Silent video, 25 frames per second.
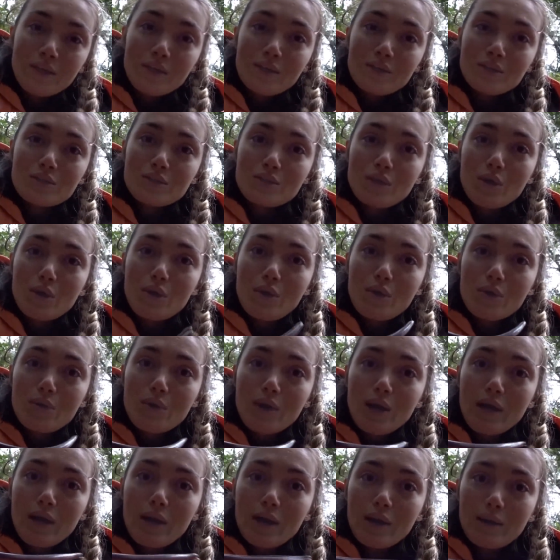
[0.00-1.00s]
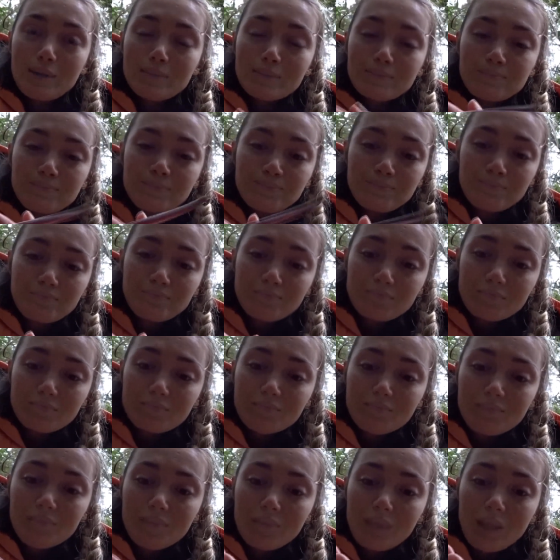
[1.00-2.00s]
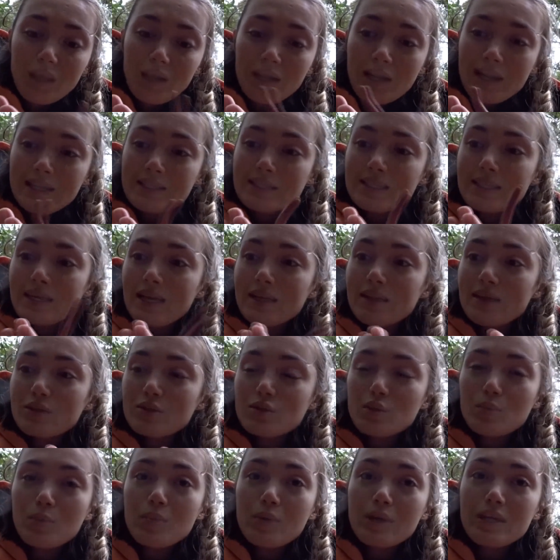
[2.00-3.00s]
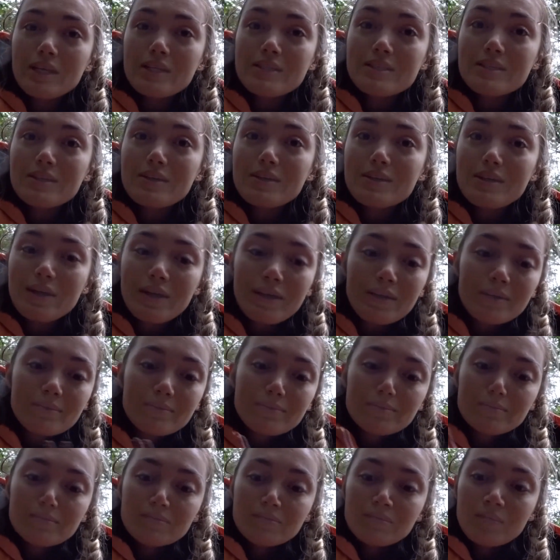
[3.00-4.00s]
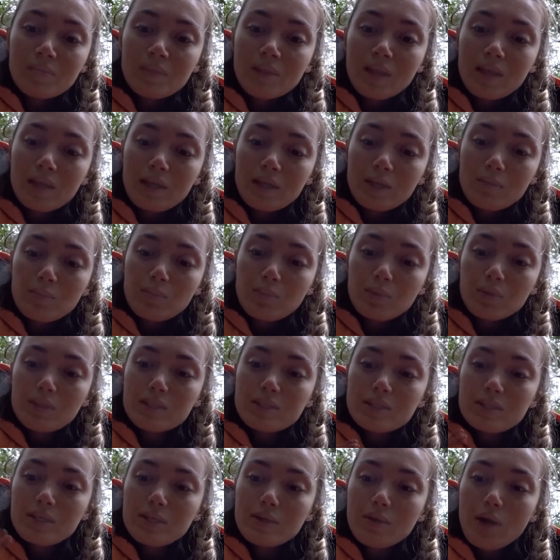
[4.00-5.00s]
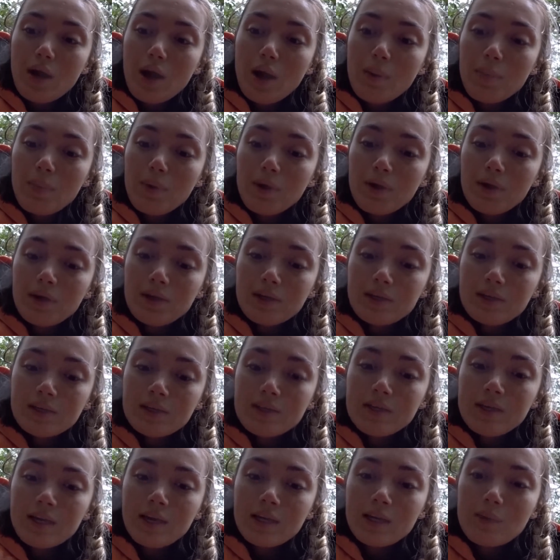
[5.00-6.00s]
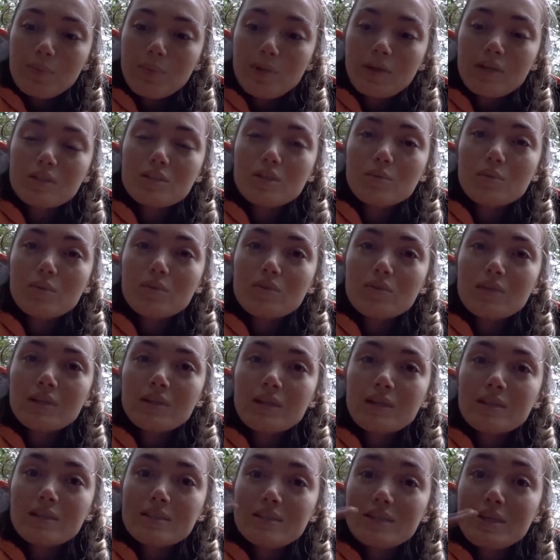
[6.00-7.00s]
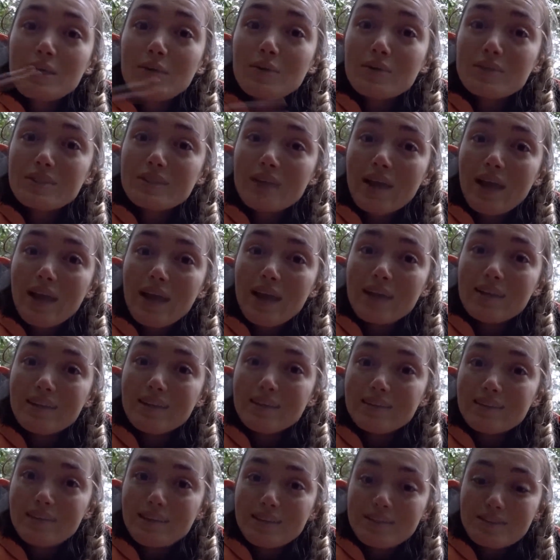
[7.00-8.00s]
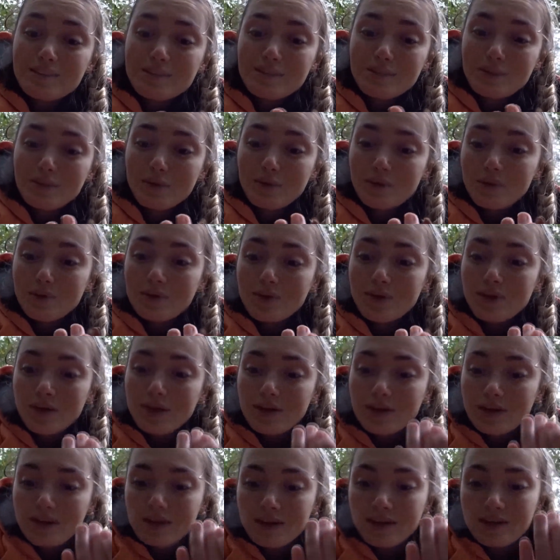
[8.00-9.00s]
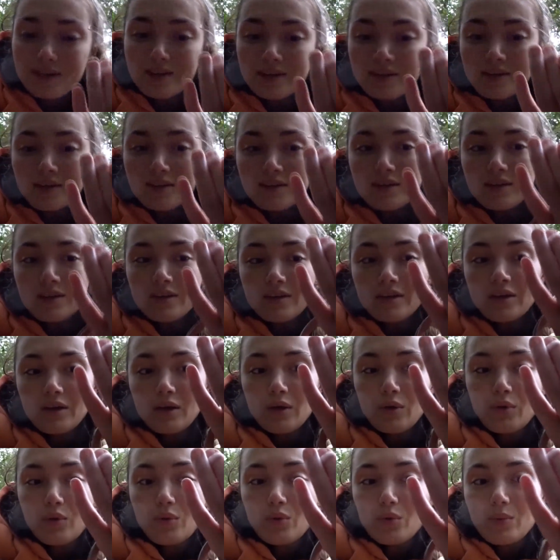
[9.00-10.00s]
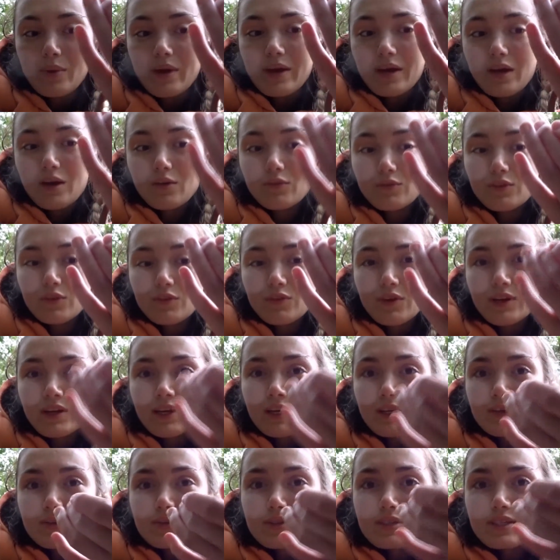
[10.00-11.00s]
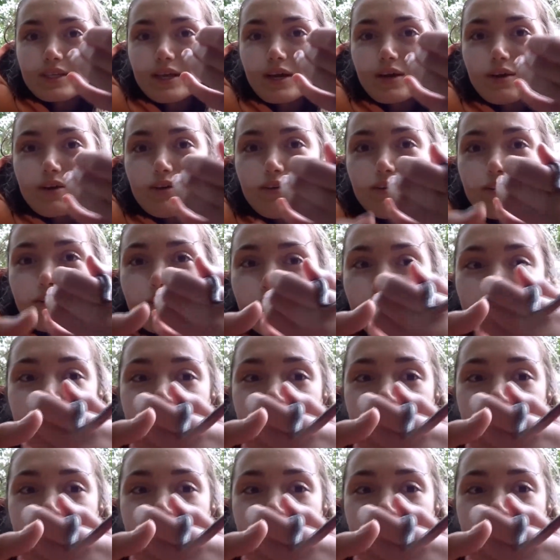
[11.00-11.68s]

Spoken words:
So let's say there's a predator, they can put the tail up and the predator will think that the tail is the head, and that's, you know, a cool way of defending yourself.